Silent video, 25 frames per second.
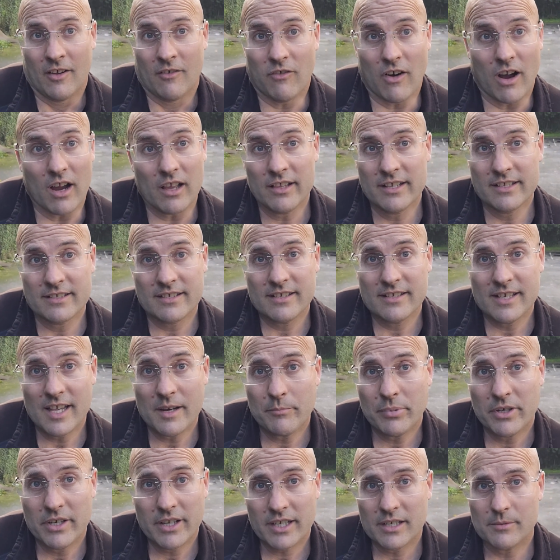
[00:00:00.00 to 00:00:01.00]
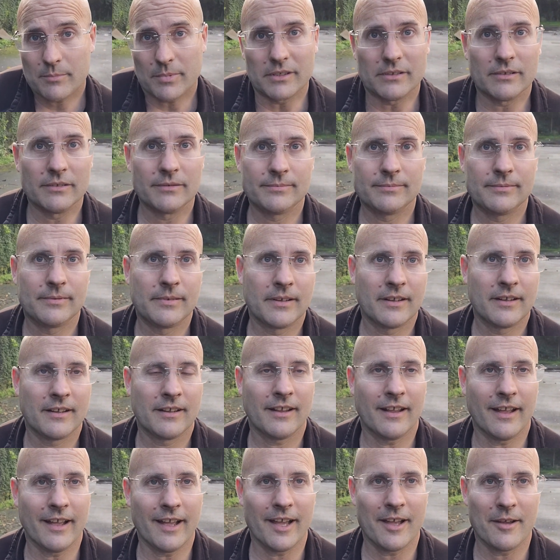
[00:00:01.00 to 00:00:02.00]
violence is unpredictable,
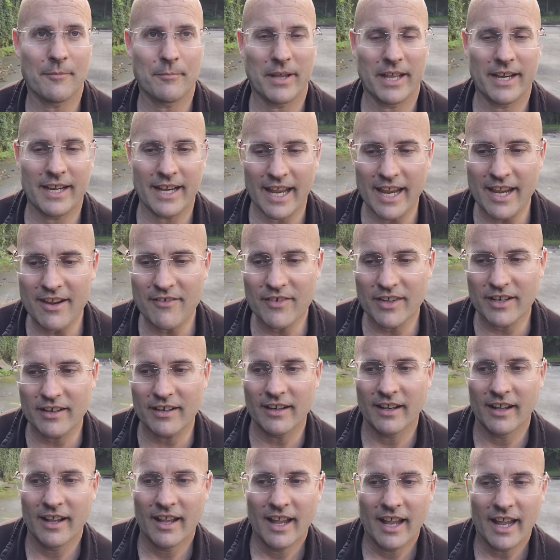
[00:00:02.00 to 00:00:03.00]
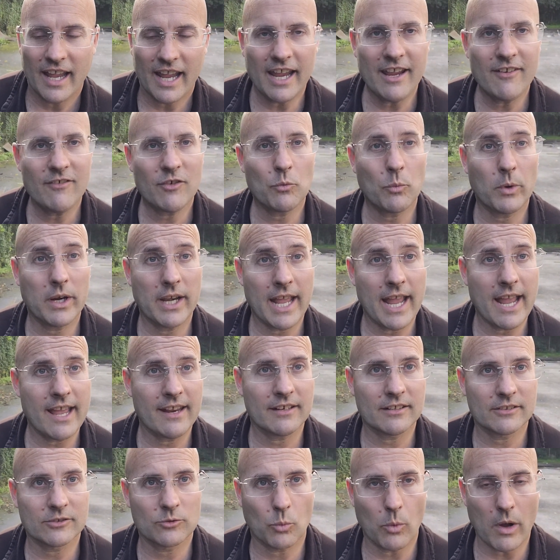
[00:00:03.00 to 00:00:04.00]
and even when
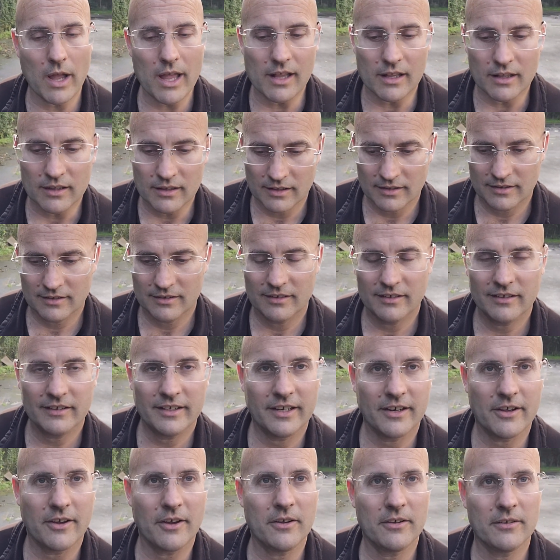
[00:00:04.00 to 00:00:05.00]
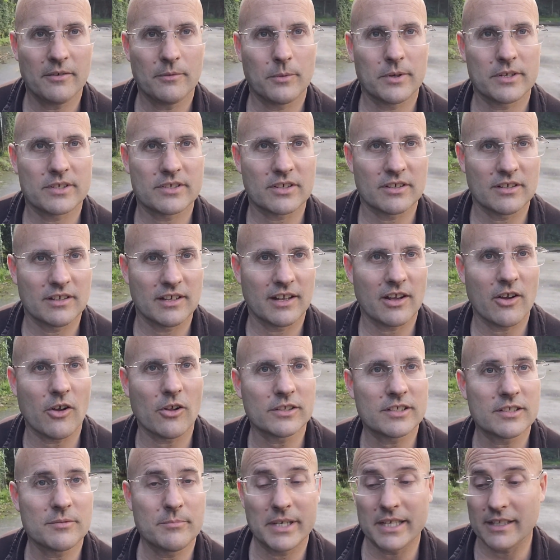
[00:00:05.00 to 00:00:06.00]
handled well, you know, which
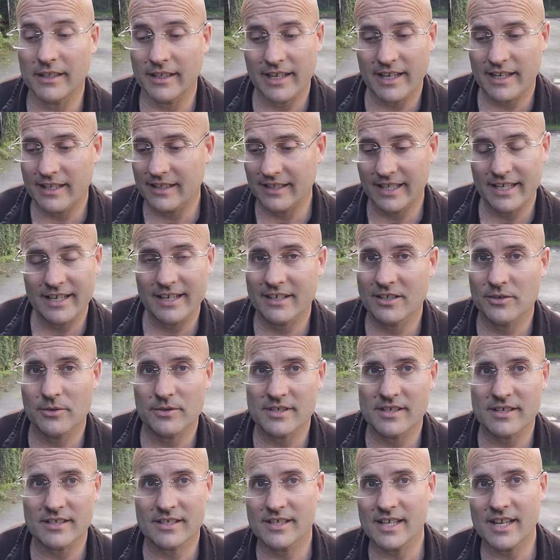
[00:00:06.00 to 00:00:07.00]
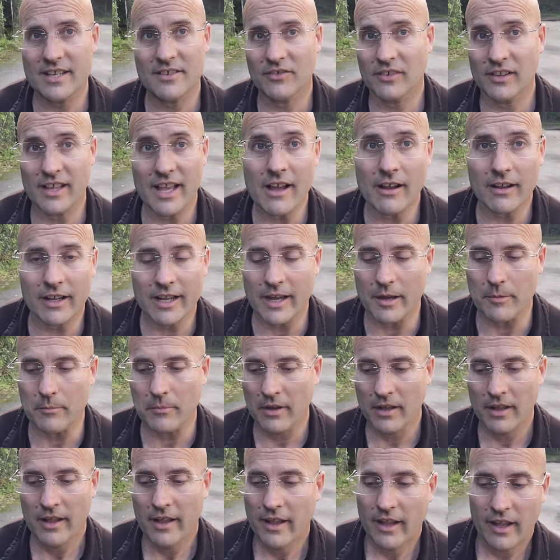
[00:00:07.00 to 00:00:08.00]
ultimately leading to a successful
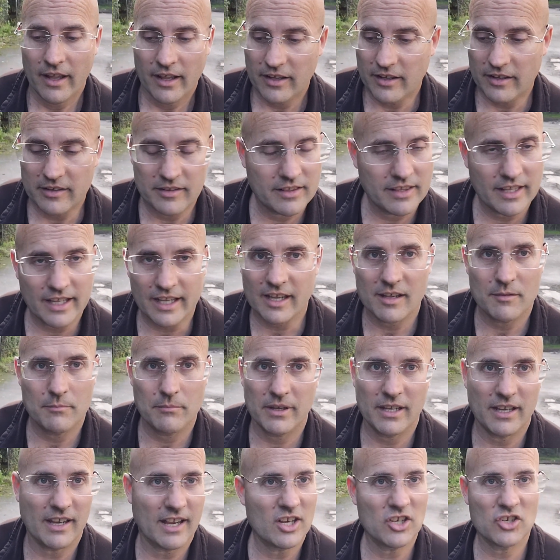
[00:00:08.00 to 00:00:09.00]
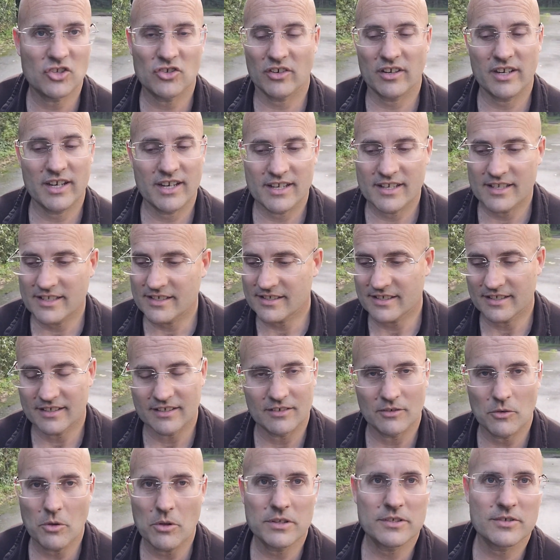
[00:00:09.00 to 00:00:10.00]
outcome, there can be injuries
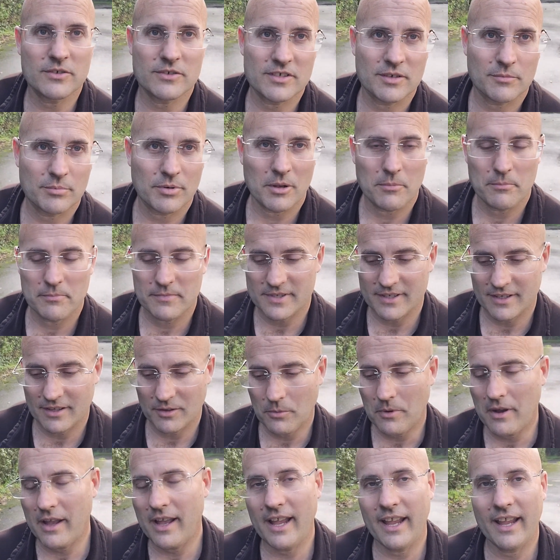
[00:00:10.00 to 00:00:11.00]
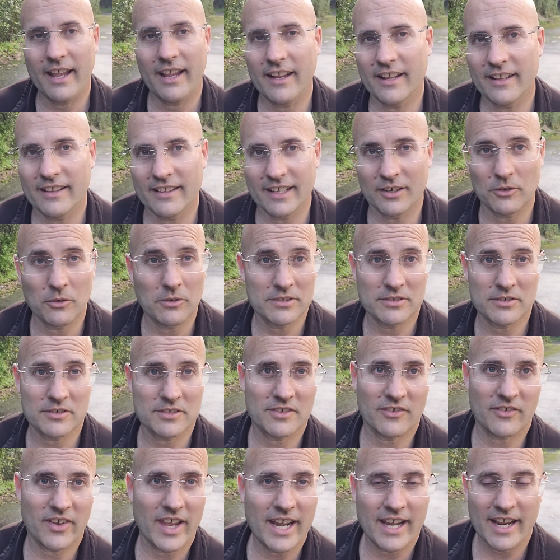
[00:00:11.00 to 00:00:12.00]
and all sorts of problems in the way, and then all
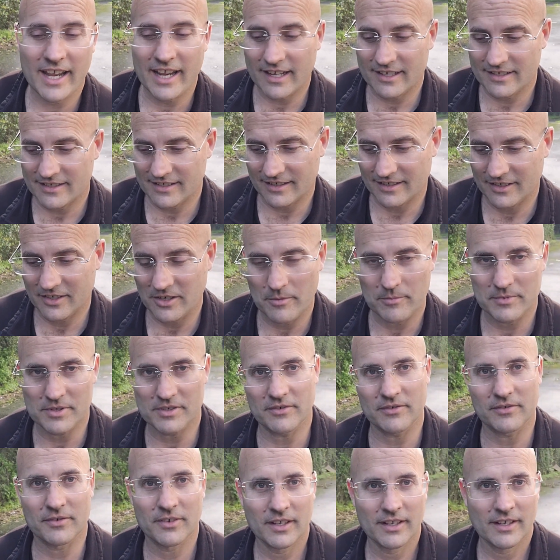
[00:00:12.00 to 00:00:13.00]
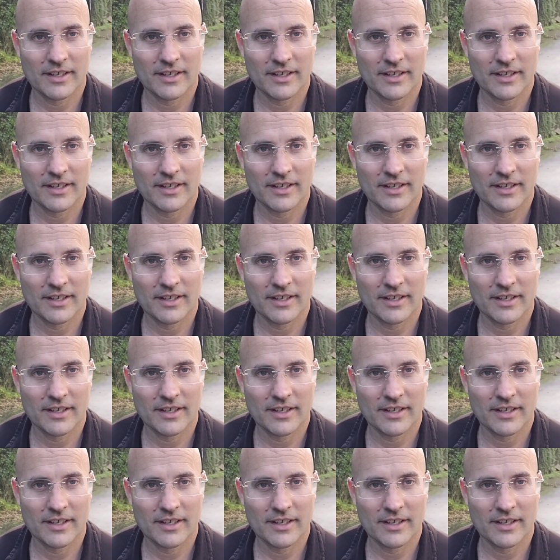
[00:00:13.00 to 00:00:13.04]
sorts of headaches in terms of